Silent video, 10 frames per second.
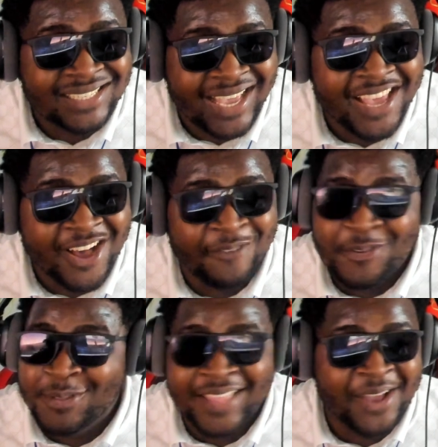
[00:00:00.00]
as hell if
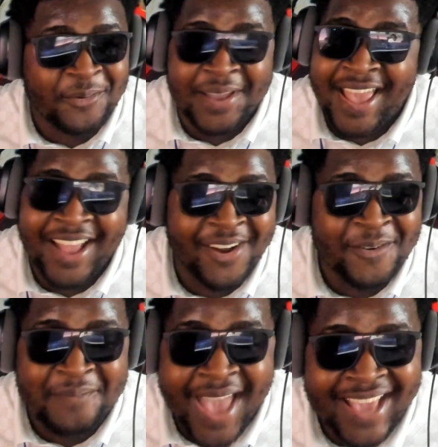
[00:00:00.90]
you think we ain't
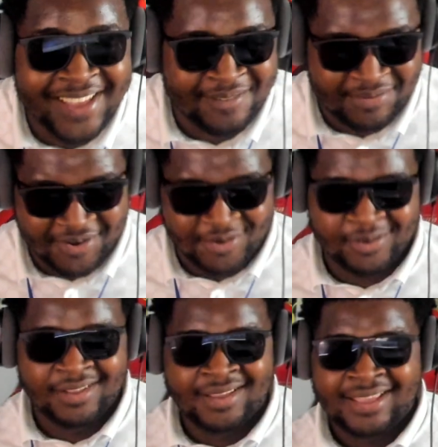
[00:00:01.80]
gonna make it,
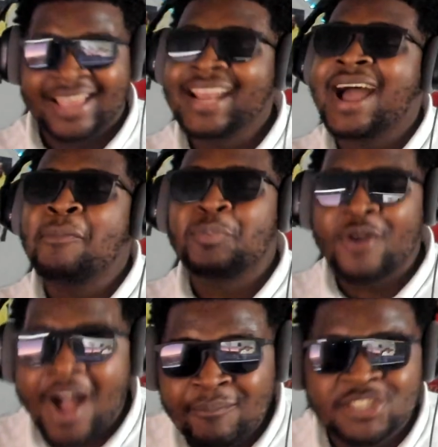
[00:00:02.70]
bro. And I
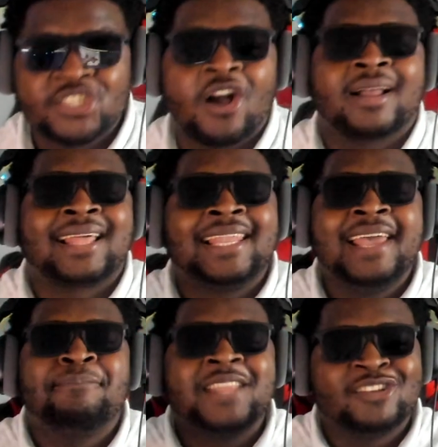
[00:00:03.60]
promise y'all,
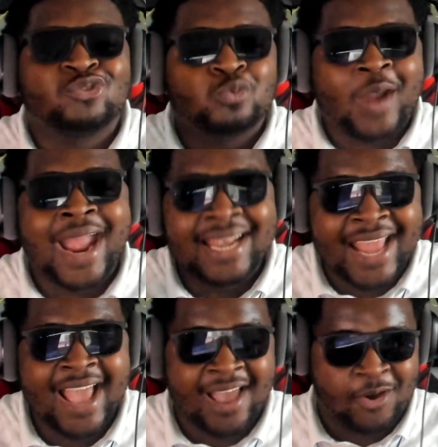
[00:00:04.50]
clip this right
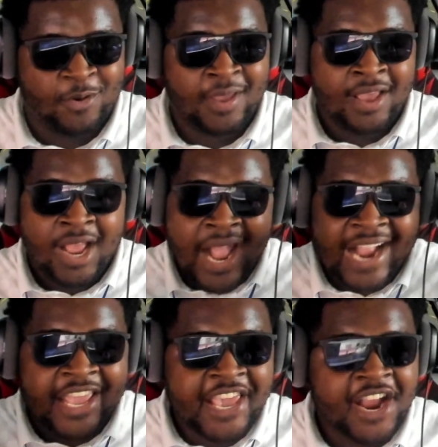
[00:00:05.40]
now.
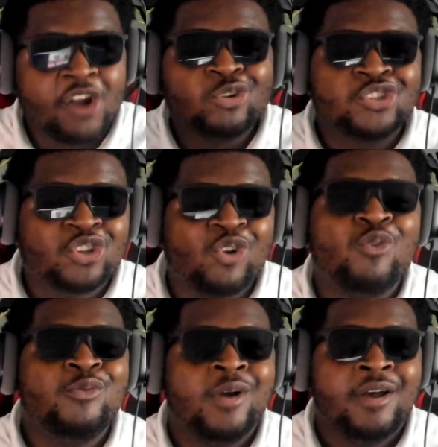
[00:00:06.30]
A year or
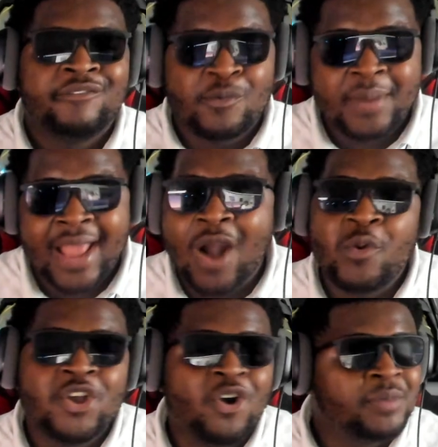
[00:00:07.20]
two from now,
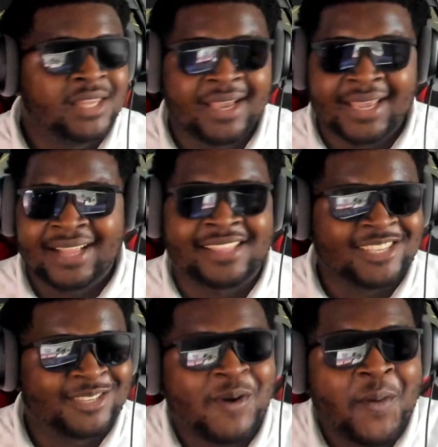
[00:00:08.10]
we gonna be looking at
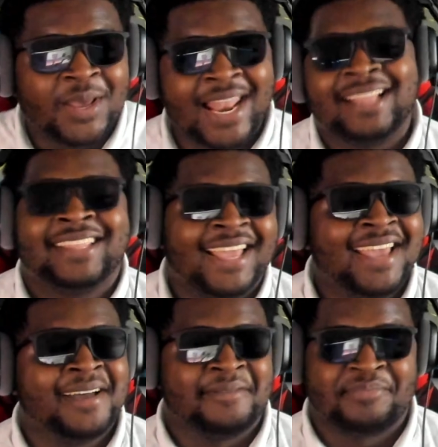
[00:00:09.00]
this moment like,
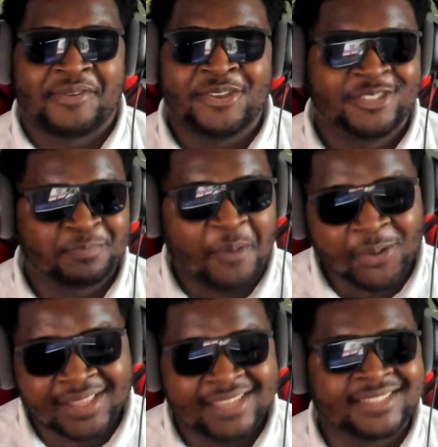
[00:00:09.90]
damn, bro, you
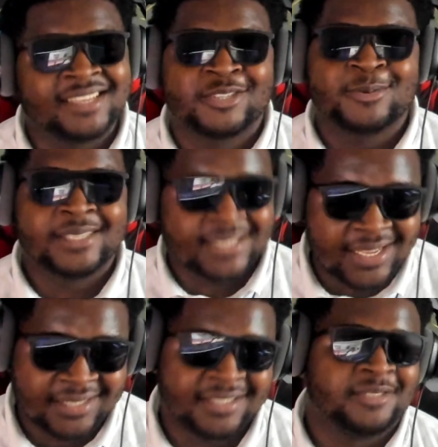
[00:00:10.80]
spoke this into
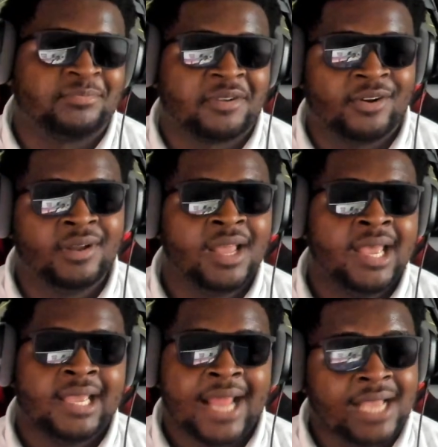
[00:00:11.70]
existence, bro.
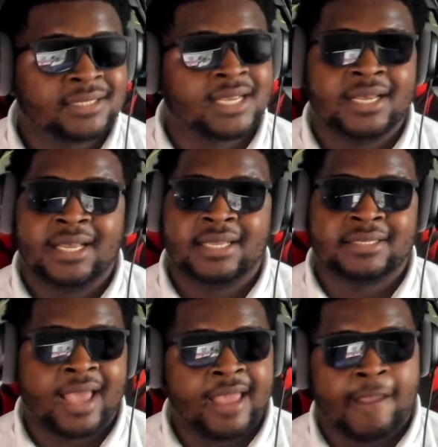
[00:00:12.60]
That's
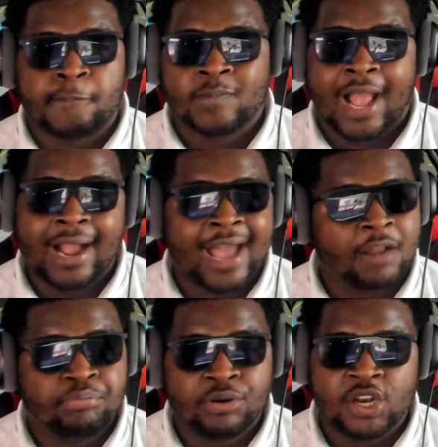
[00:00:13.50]
cause, hey, I
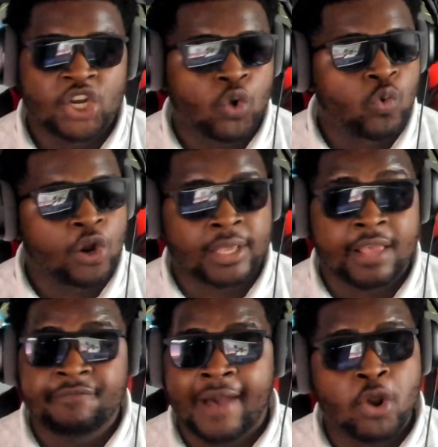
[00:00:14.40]
gotta put in the work.
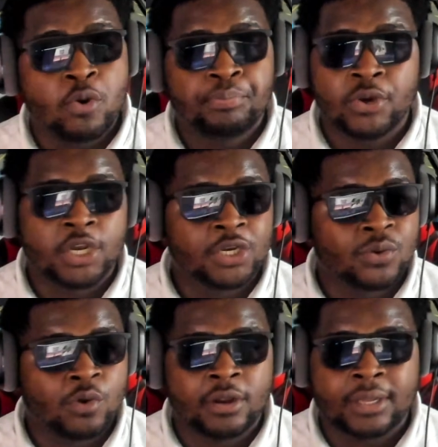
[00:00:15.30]
If I don't put in
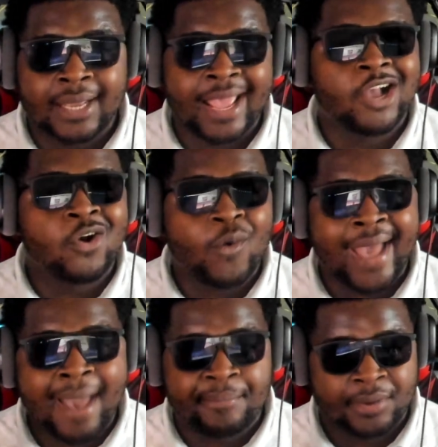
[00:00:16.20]
the work, it ain't gonna
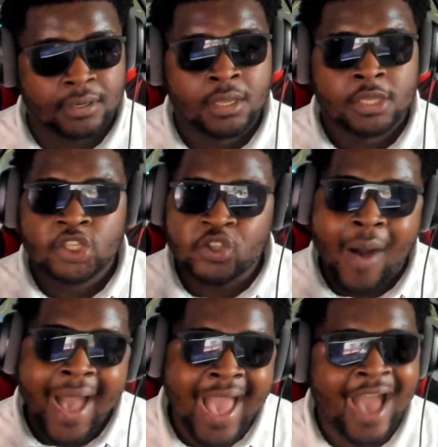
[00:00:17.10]
happen. So
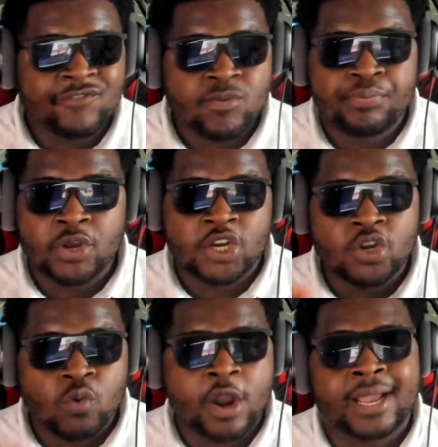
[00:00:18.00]
I have to put in
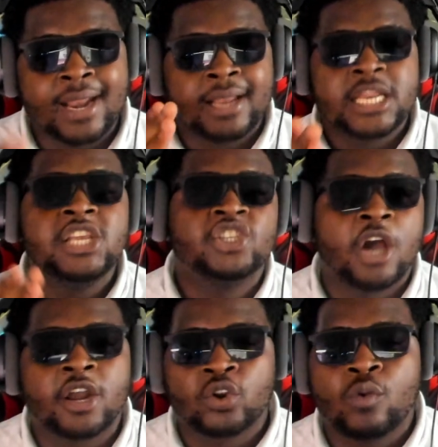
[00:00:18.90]
the work, and I need
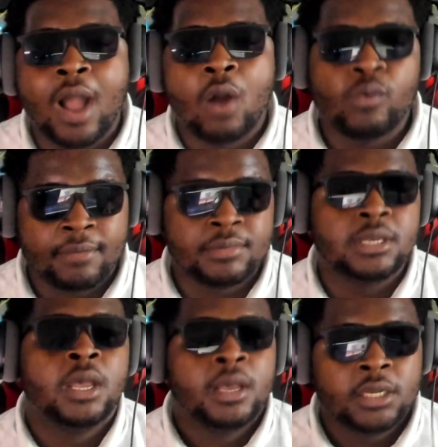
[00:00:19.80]
y'all to grind with
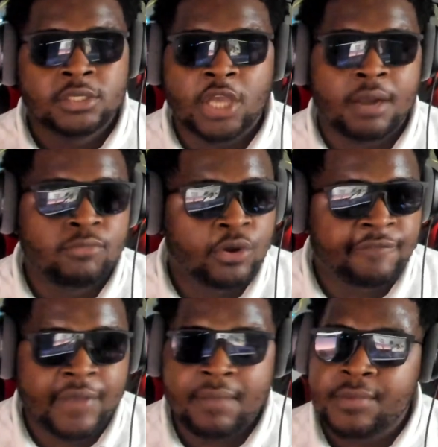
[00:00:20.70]
me. I need y'all to
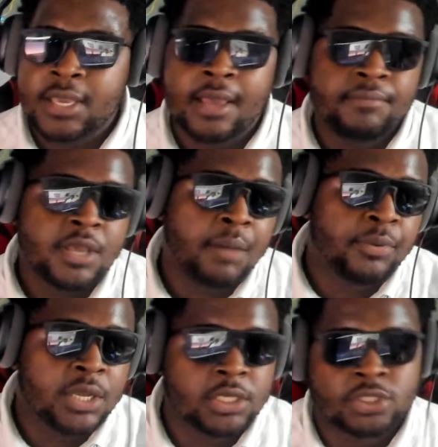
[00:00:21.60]
motivate me. Hit me up
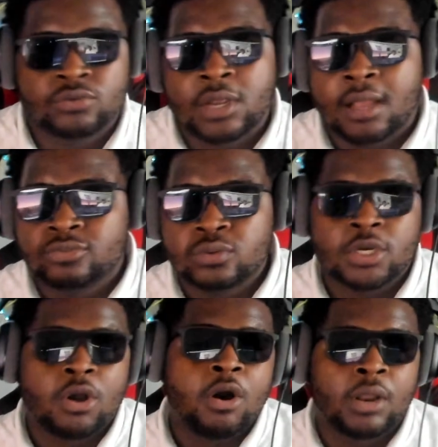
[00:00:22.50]
on Instagram,
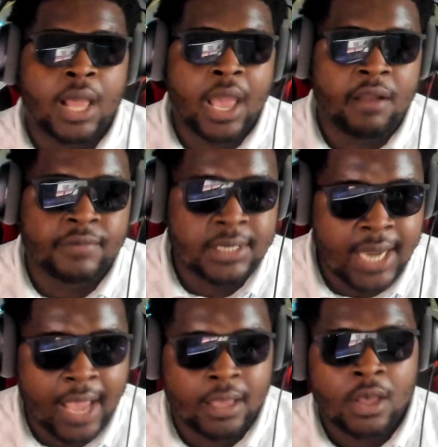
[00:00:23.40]
Twitter, all that every
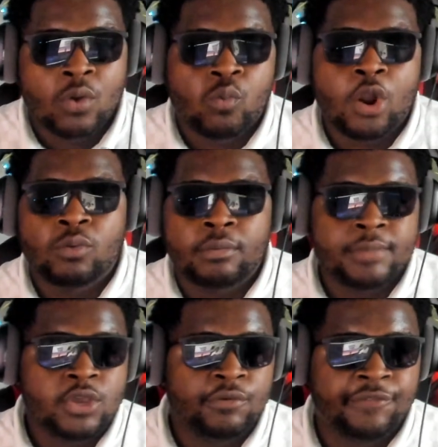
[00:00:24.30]
day. Work with
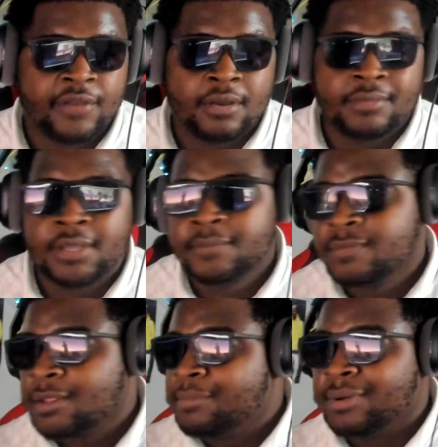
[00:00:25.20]
me, you feel me?
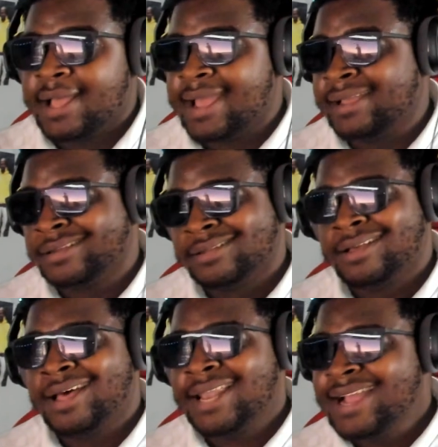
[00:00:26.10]
But, hey,
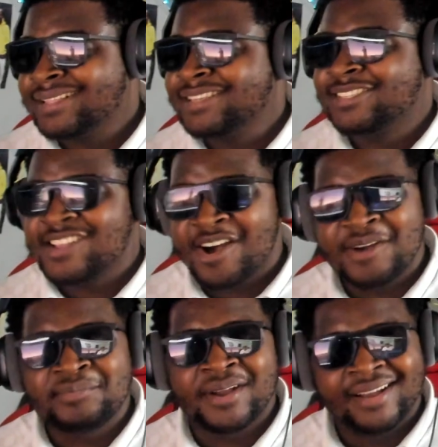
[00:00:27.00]
I like this
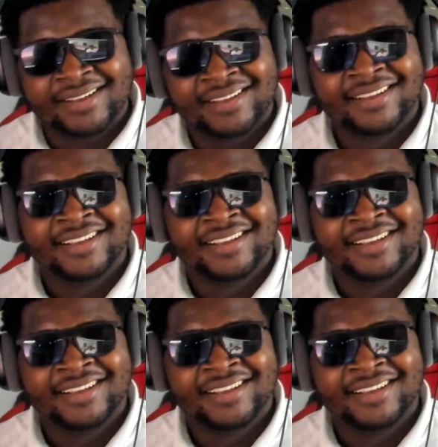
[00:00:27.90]
song, bruh.